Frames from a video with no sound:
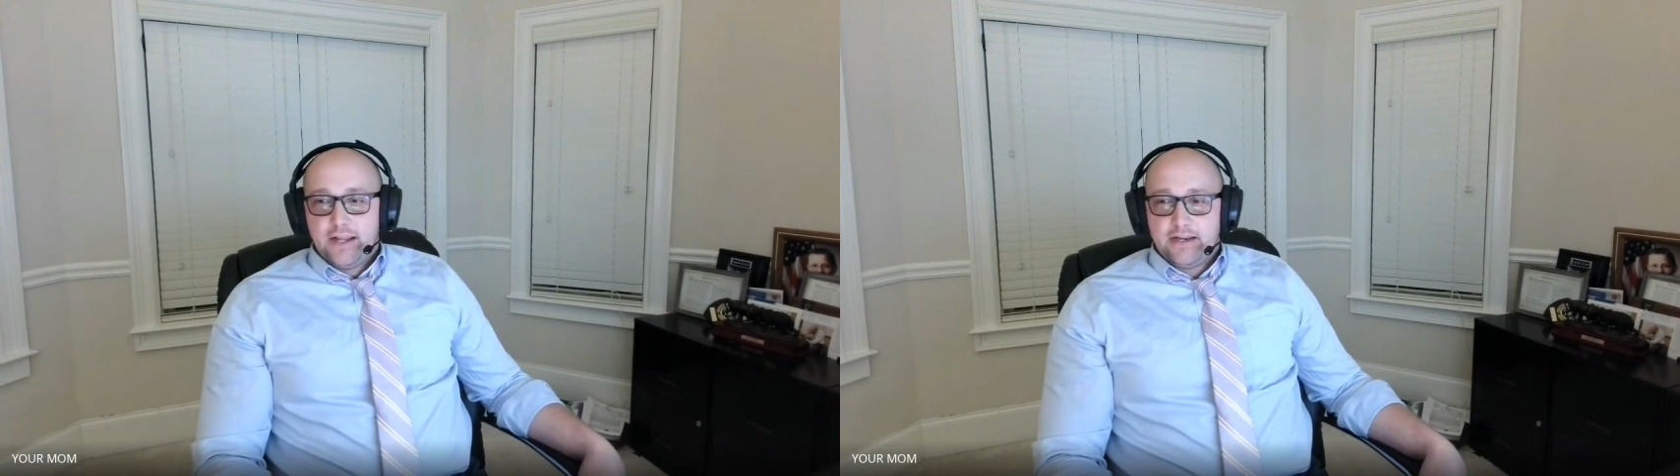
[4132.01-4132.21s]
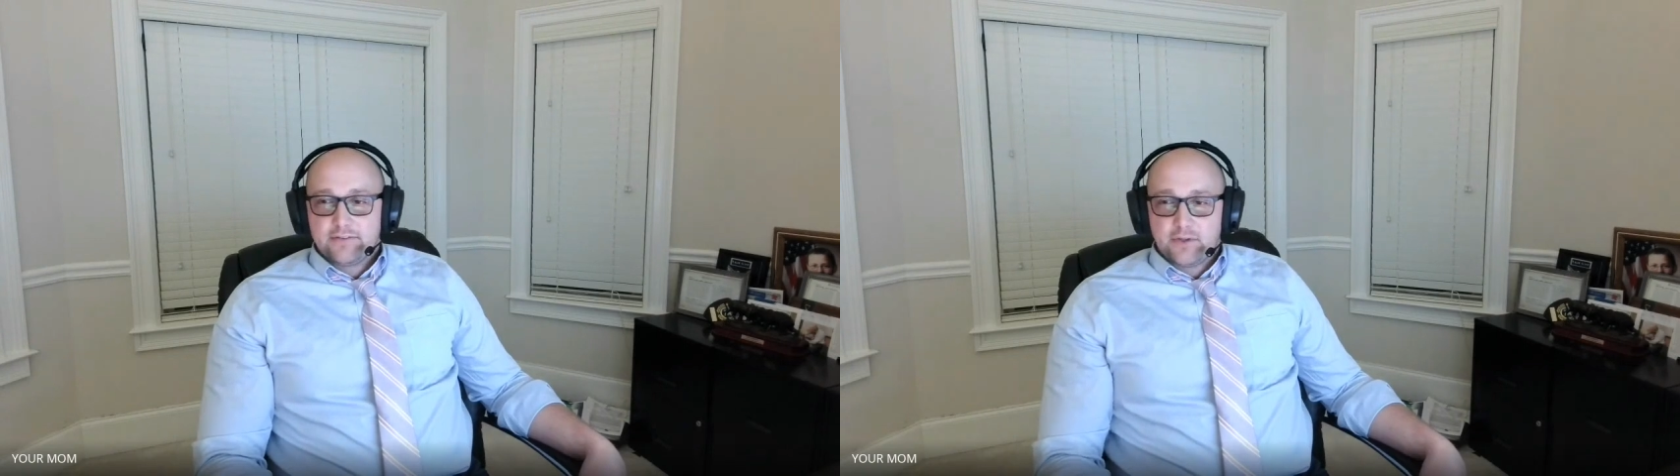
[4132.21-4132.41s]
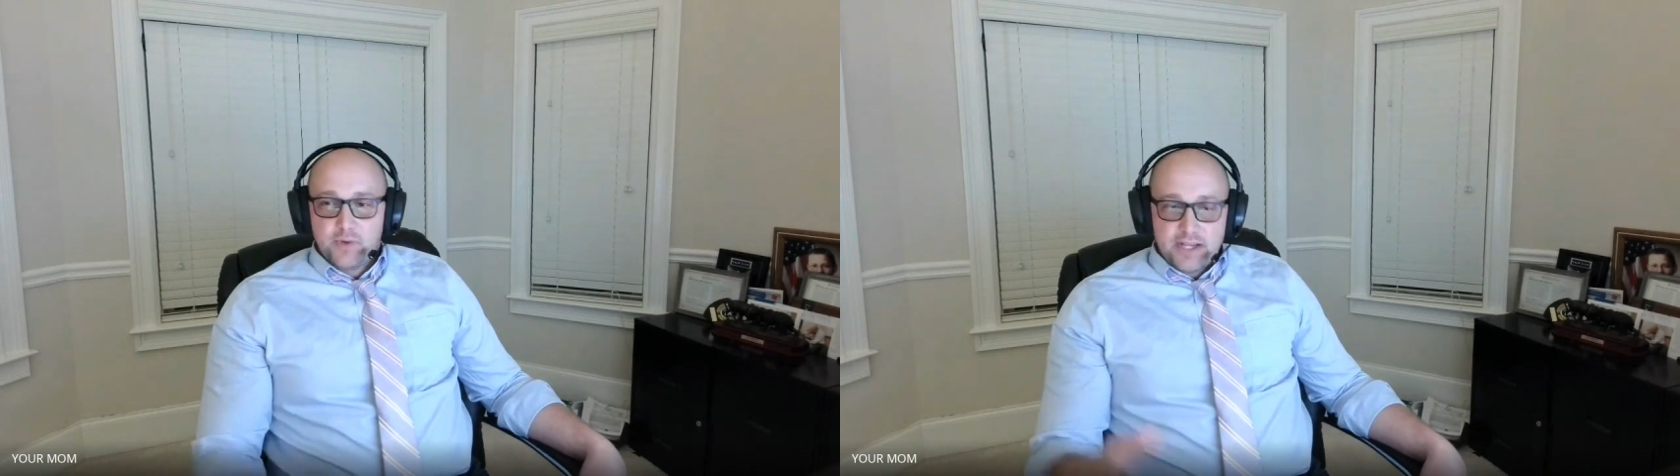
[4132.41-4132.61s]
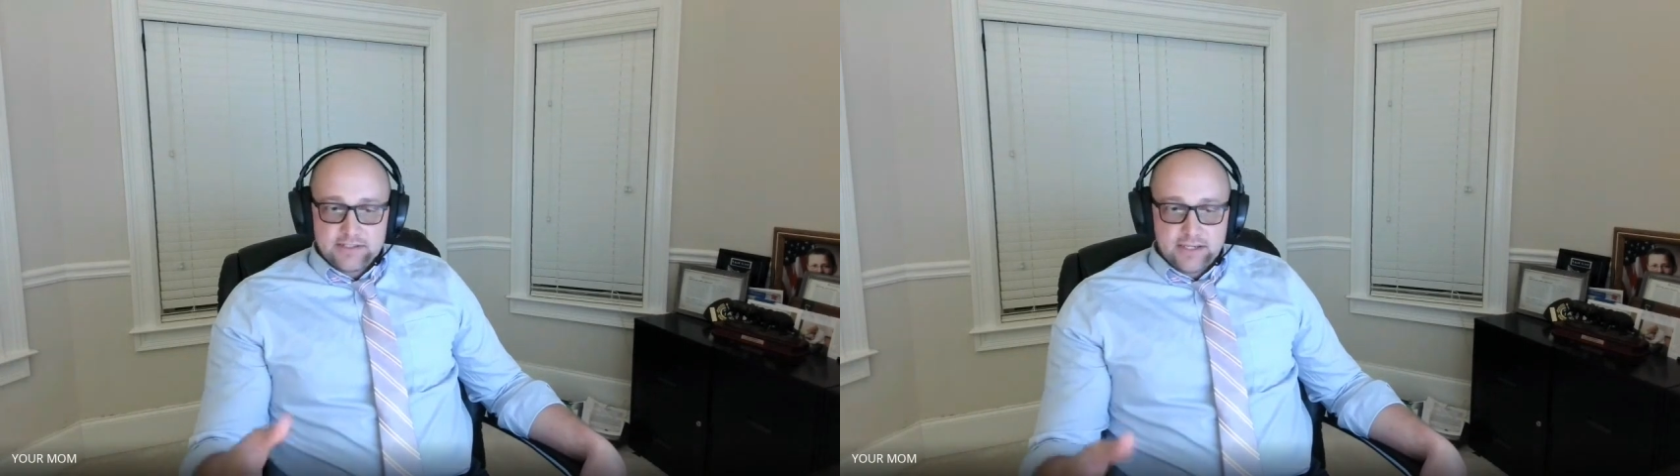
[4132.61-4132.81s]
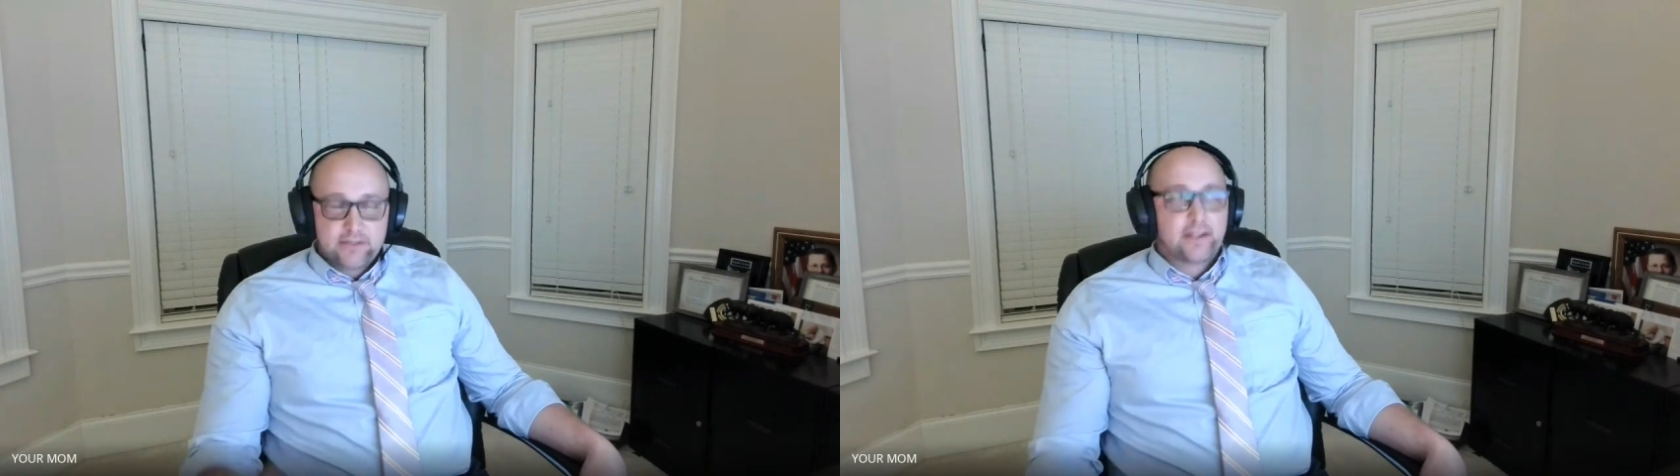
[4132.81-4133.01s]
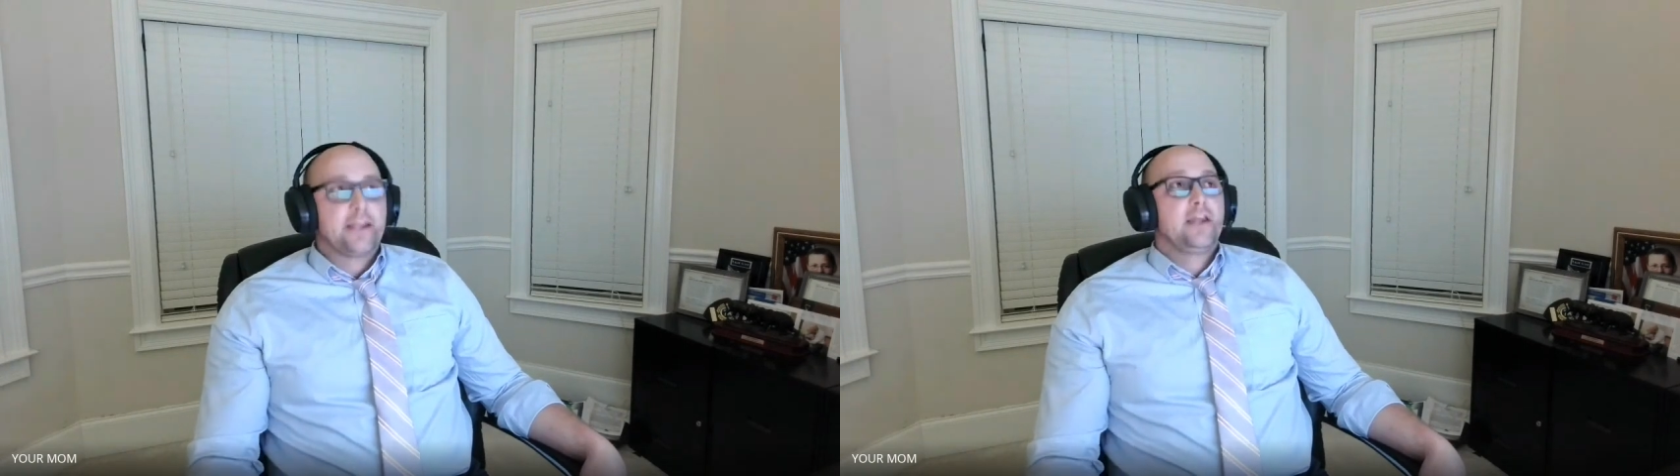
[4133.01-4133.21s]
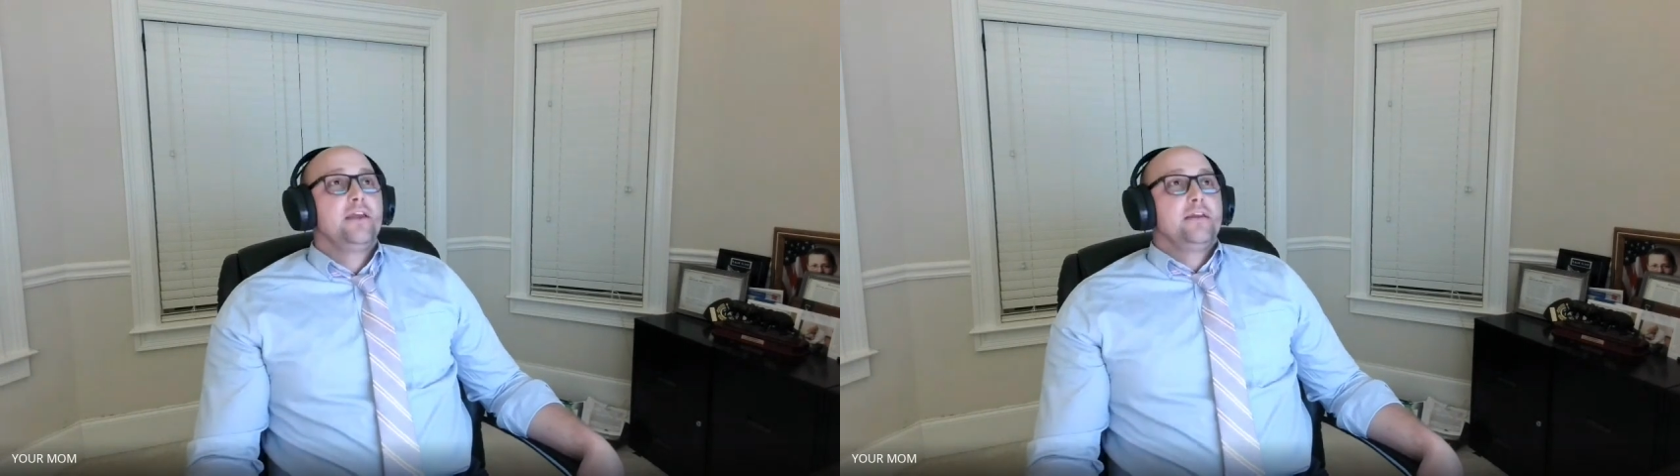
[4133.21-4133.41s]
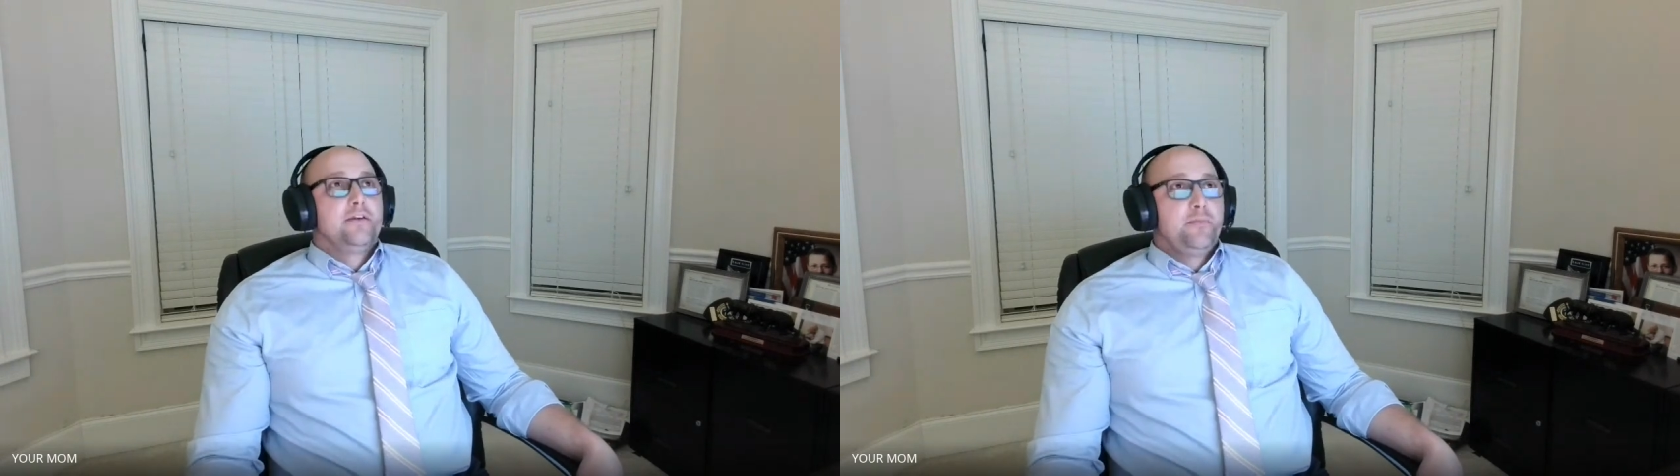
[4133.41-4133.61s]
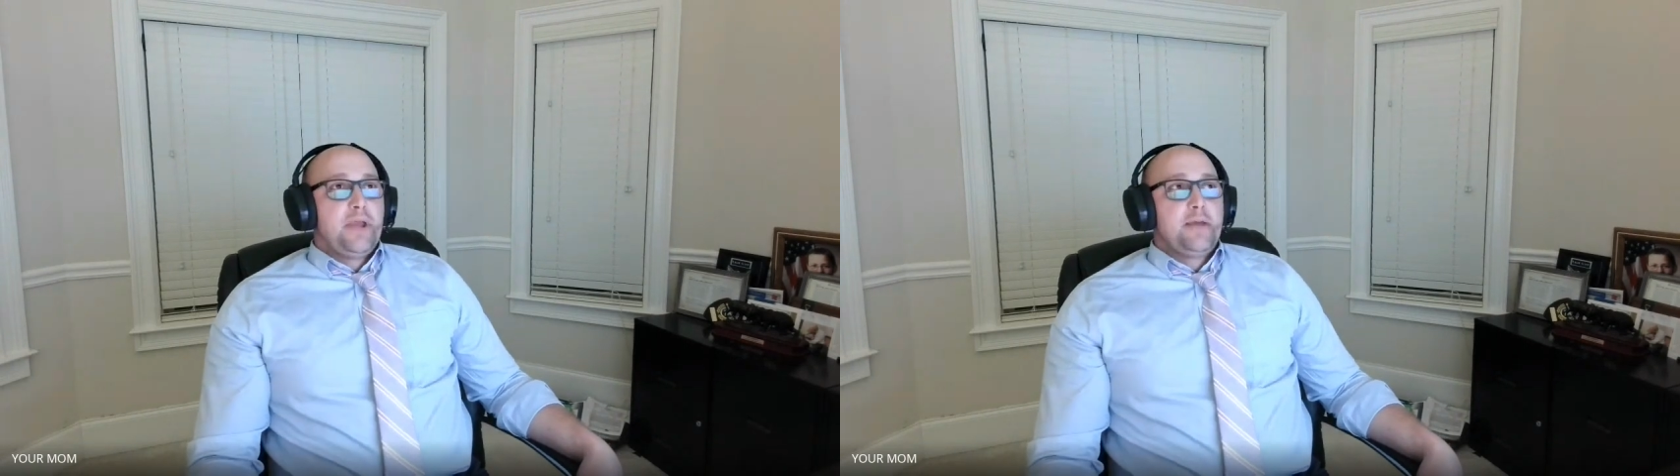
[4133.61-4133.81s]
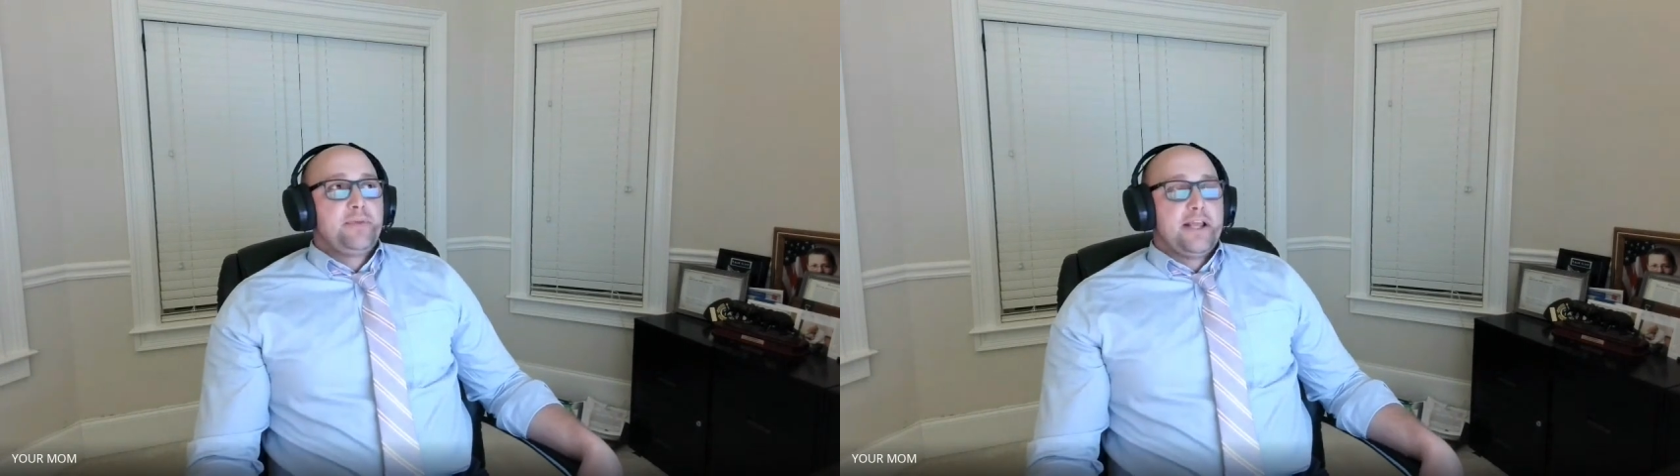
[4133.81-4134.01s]
And he's like, "What did I say?" You're like,
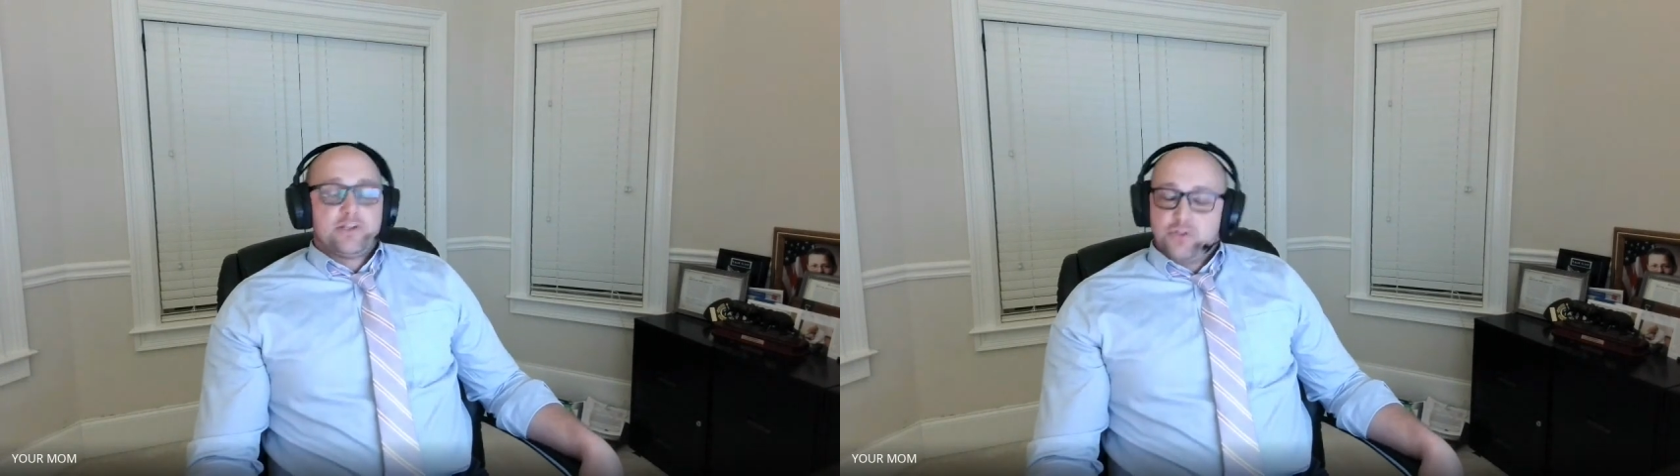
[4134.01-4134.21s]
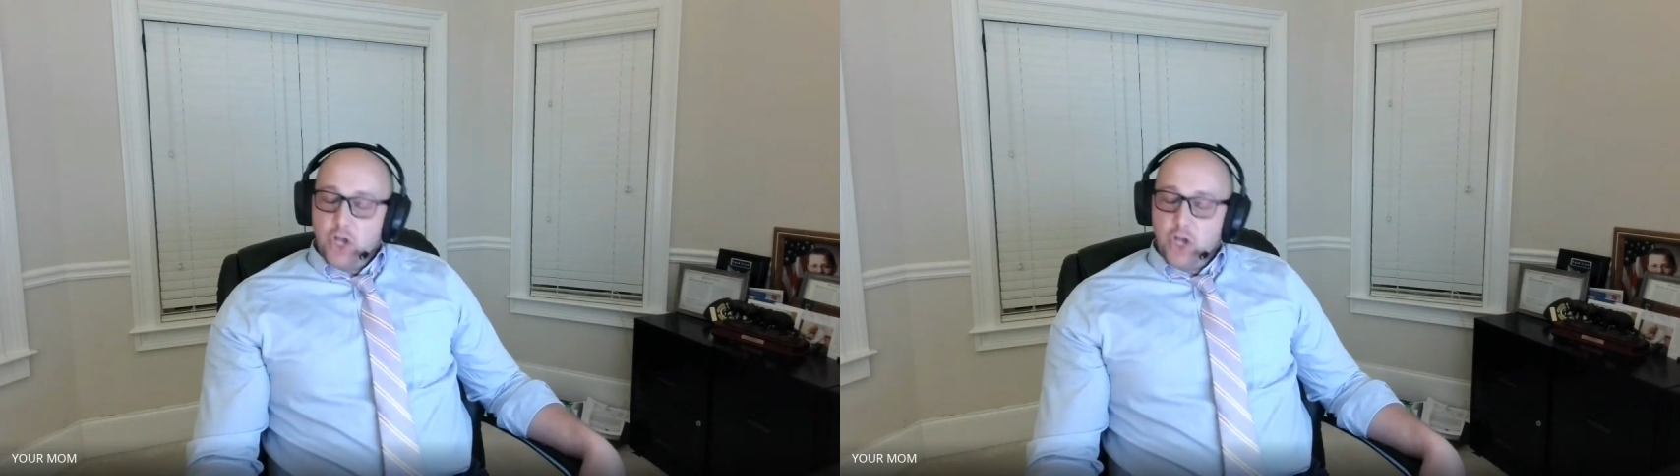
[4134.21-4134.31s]
"Baptize."